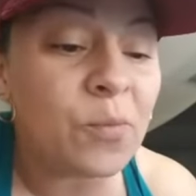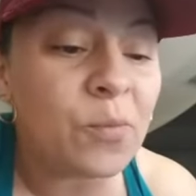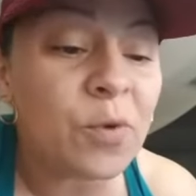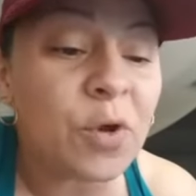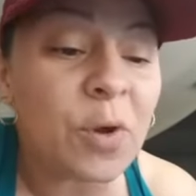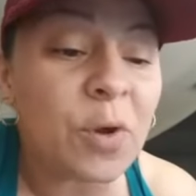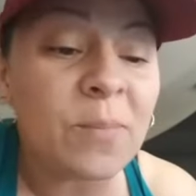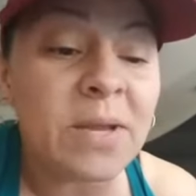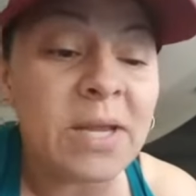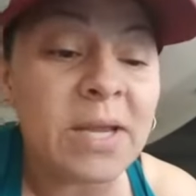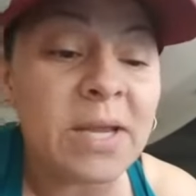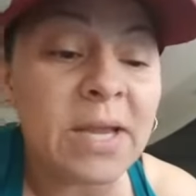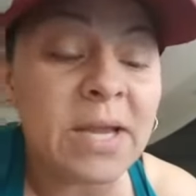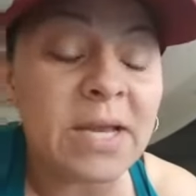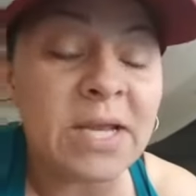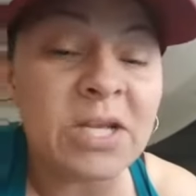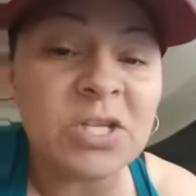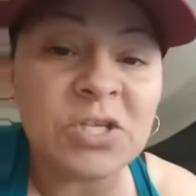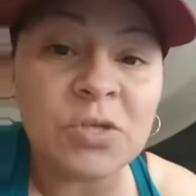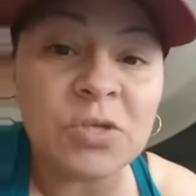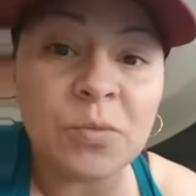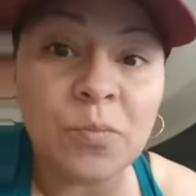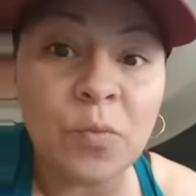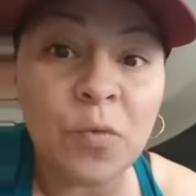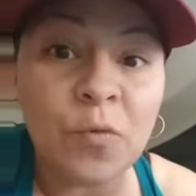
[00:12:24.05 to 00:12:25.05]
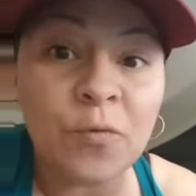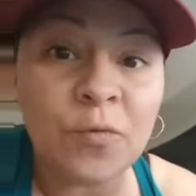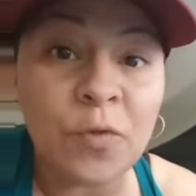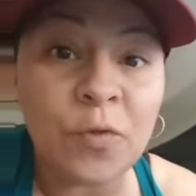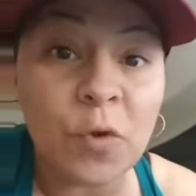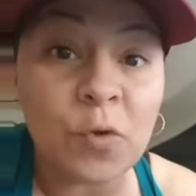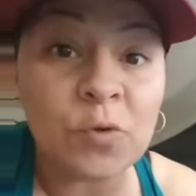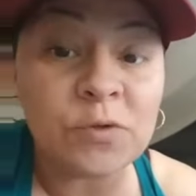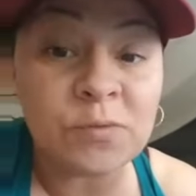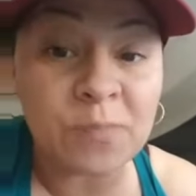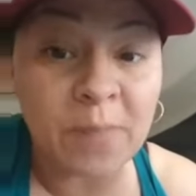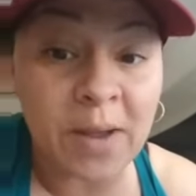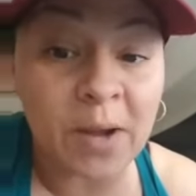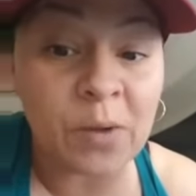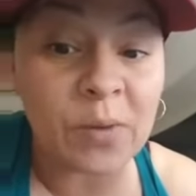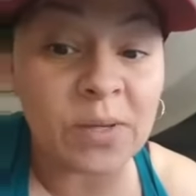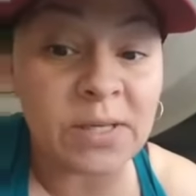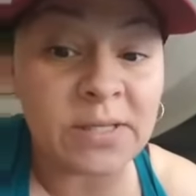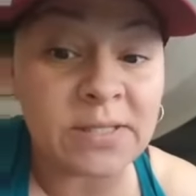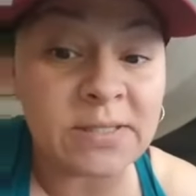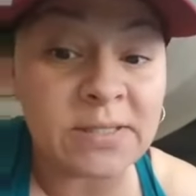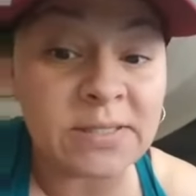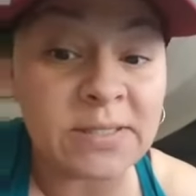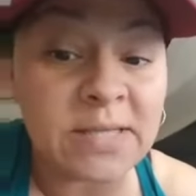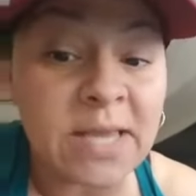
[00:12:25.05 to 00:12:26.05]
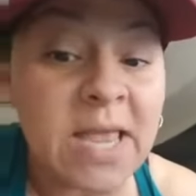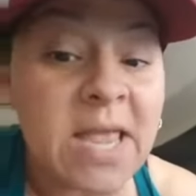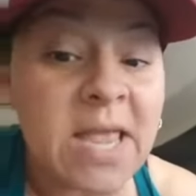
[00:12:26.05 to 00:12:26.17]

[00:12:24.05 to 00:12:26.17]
We are beginning to move those mountains.